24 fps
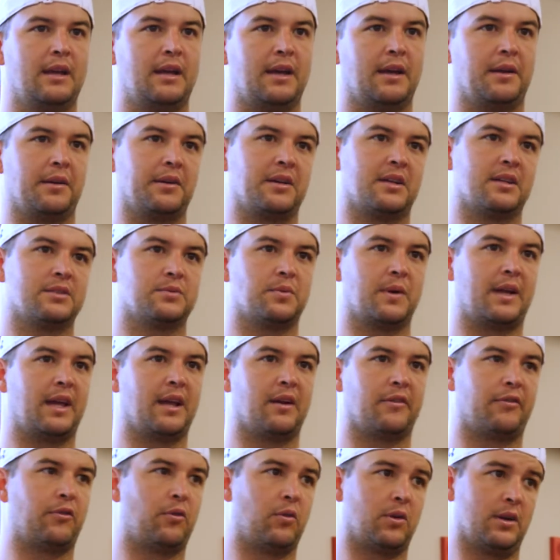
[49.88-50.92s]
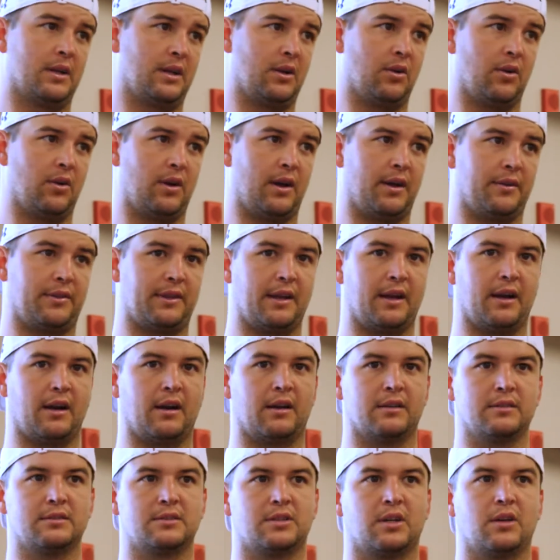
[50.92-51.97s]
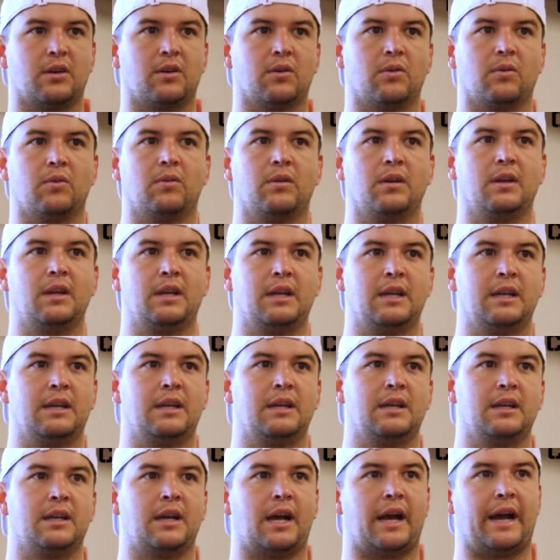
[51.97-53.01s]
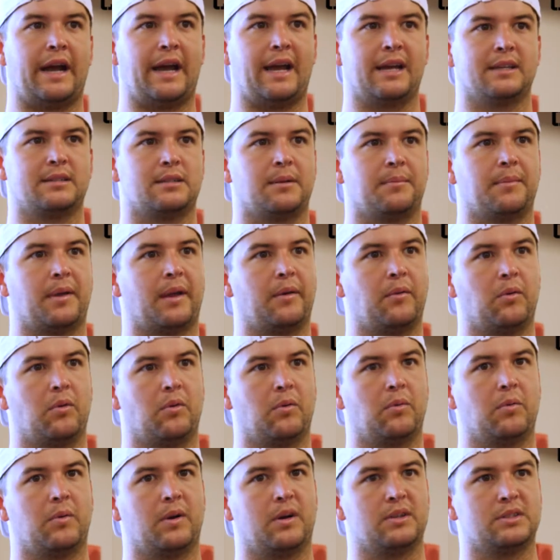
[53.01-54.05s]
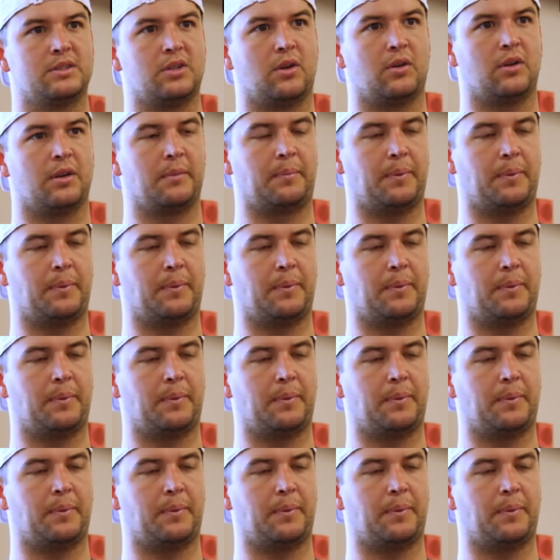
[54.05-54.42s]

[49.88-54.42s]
because we can't afford to go out there. And so I asked them, like, well, where's the only